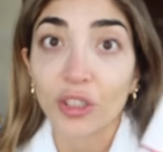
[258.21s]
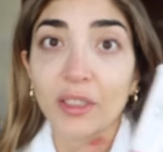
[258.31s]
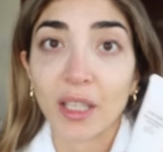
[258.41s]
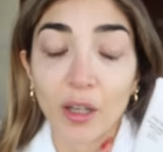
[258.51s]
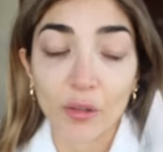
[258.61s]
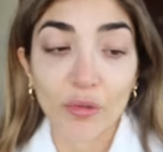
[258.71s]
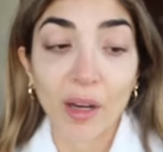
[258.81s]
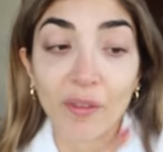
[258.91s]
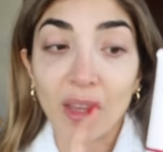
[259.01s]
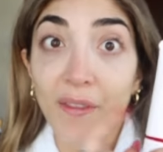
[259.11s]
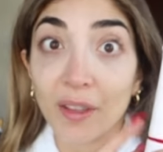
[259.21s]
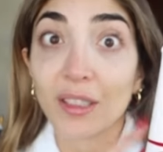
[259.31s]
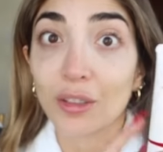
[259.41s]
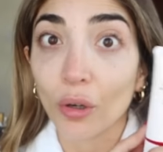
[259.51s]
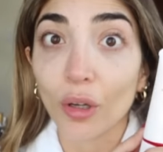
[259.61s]
Shiseido is great for that.
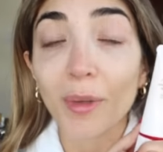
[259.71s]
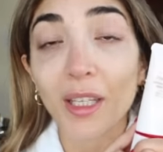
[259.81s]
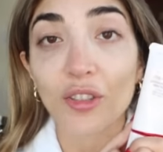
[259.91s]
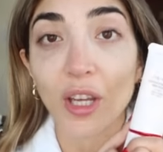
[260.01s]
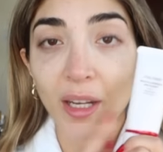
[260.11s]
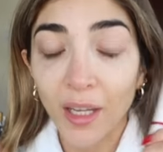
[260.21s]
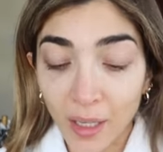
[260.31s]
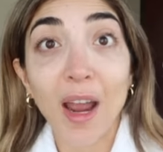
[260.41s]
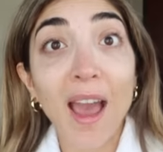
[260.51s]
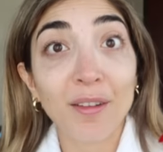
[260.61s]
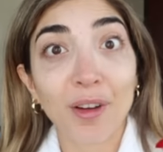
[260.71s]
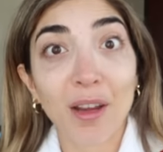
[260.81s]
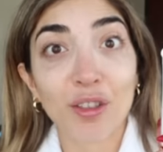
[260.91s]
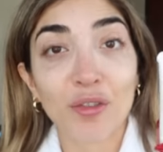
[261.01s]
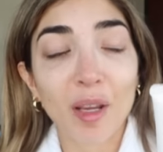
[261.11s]
This is non-comedogenic and
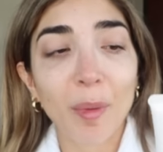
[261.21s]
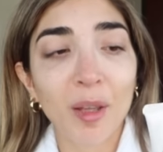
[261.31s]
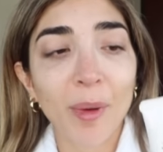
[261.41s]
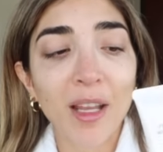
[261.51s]
fragrance-free, by the way.